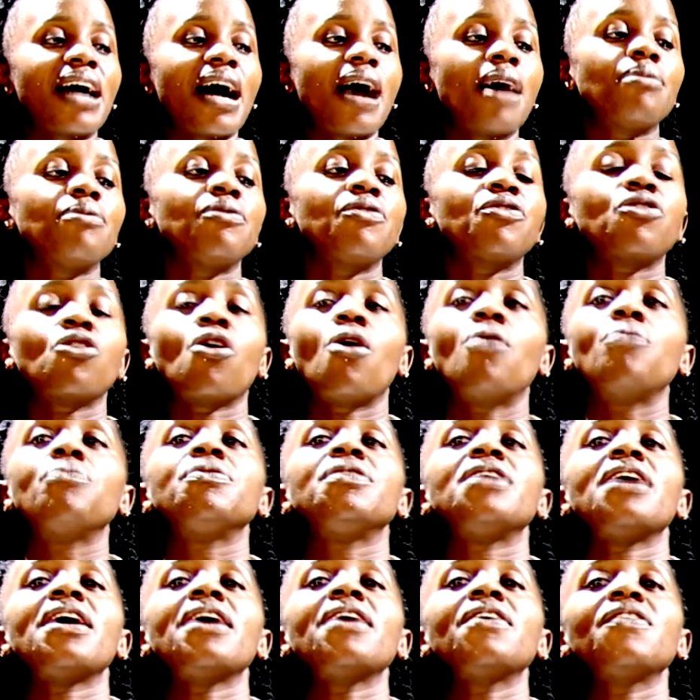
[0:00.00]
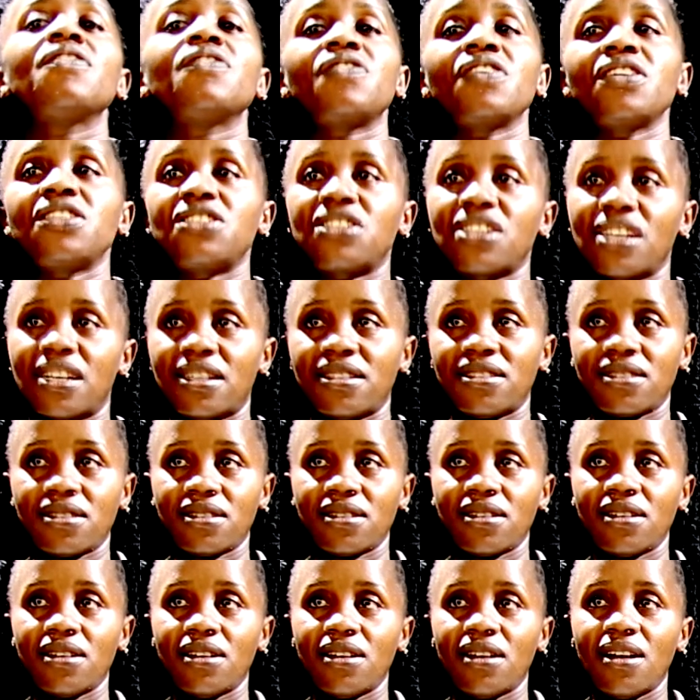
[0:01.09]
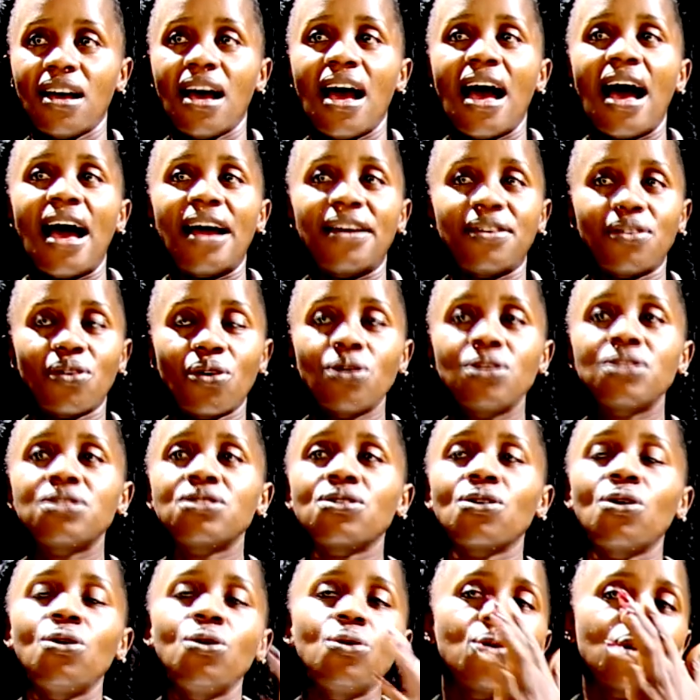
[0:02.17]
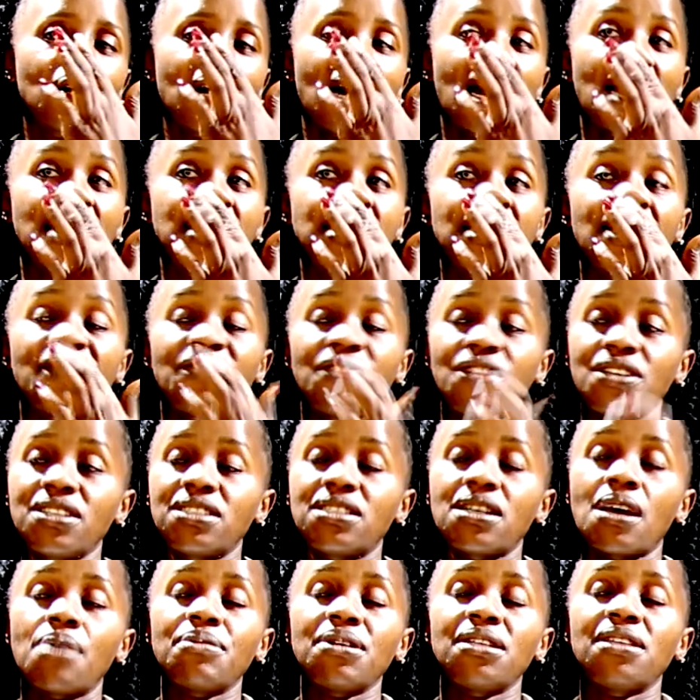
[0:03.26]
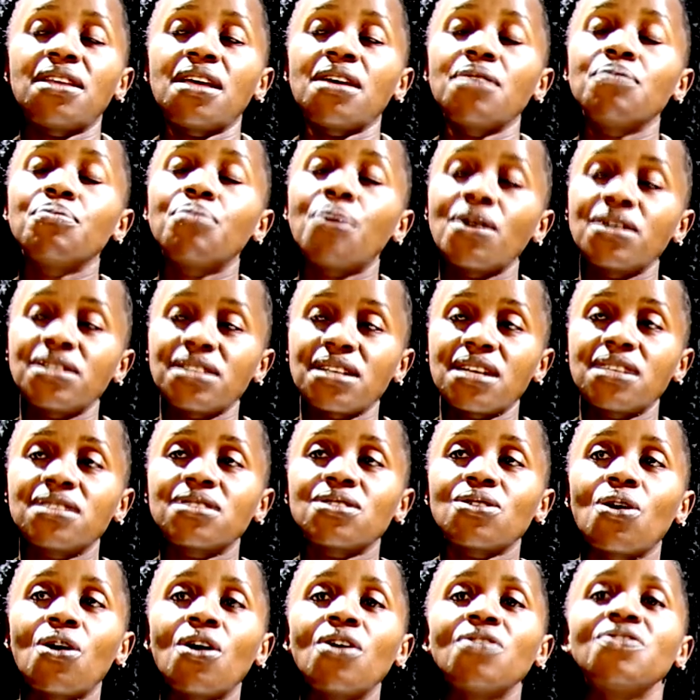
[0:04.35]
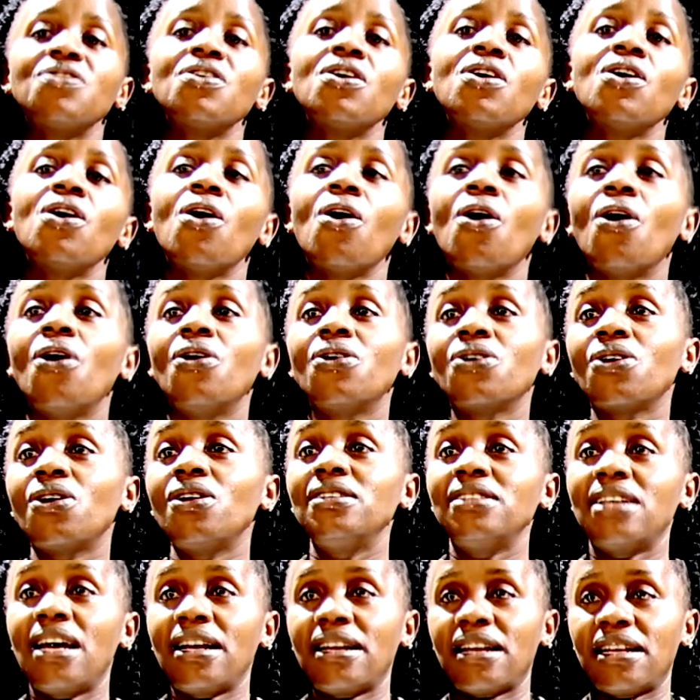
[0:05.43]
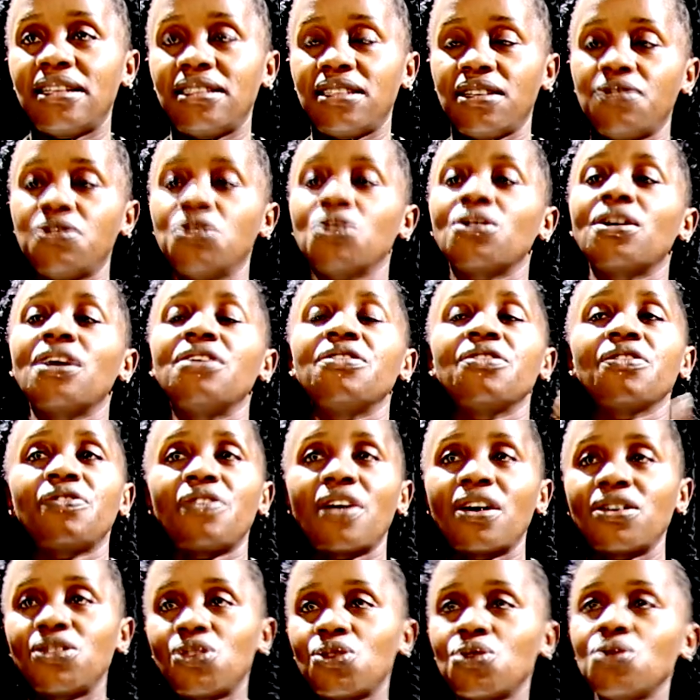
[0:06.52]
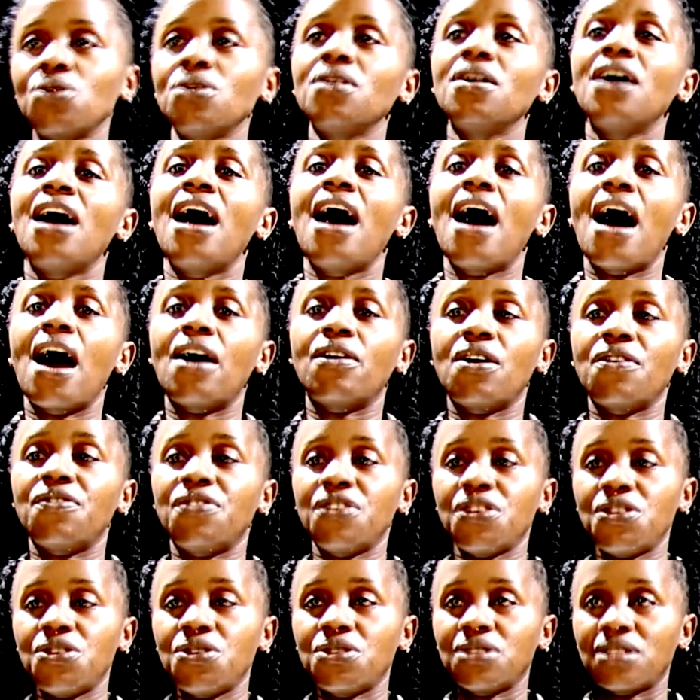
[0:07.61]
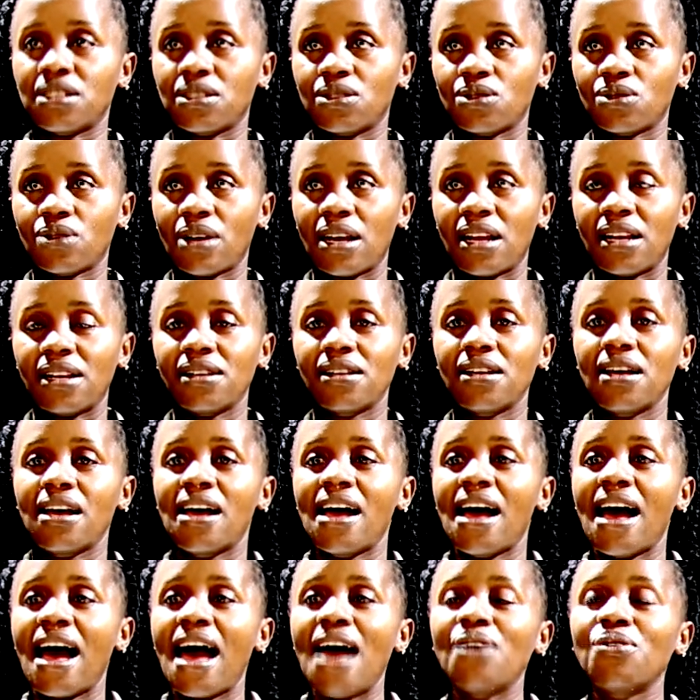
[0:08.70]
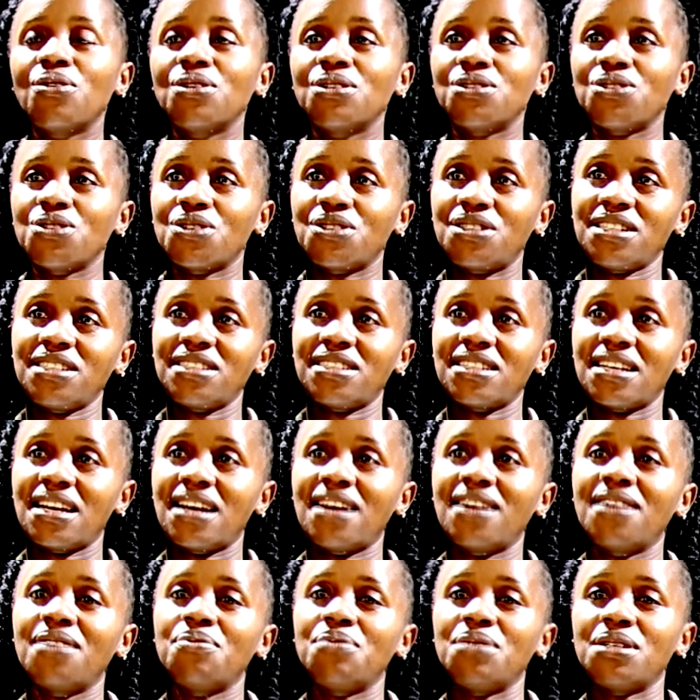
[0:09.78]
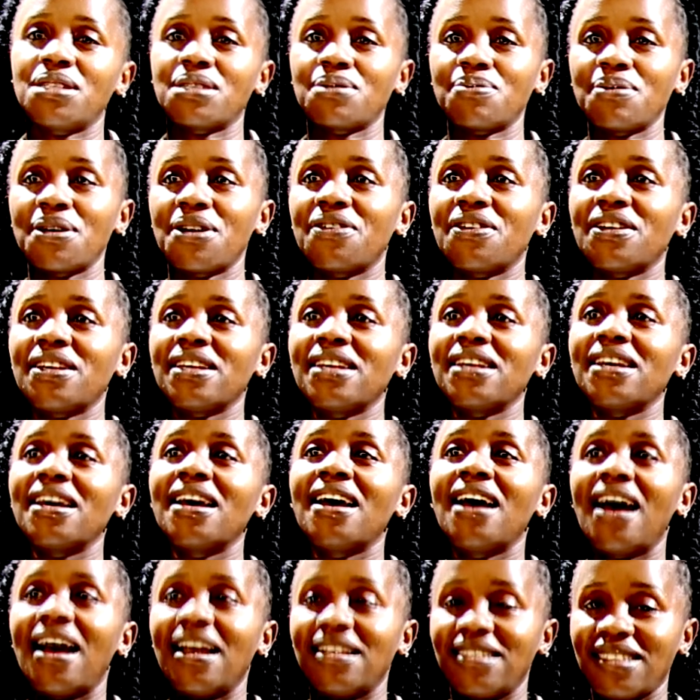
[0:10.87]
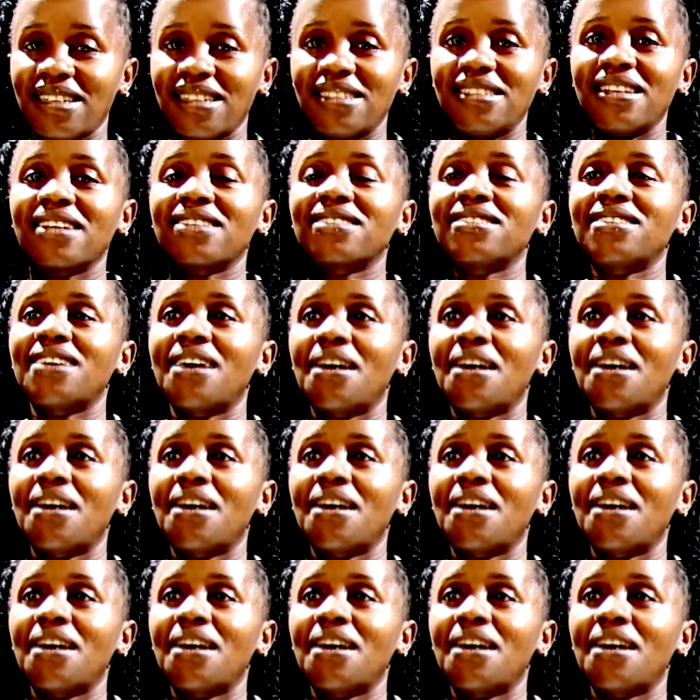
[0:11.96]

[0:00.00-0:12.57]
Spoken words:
come from the features. And also look at the importance of oral narratives, you can refer to our videos as well. I was your teacher, Miss Mary. Until next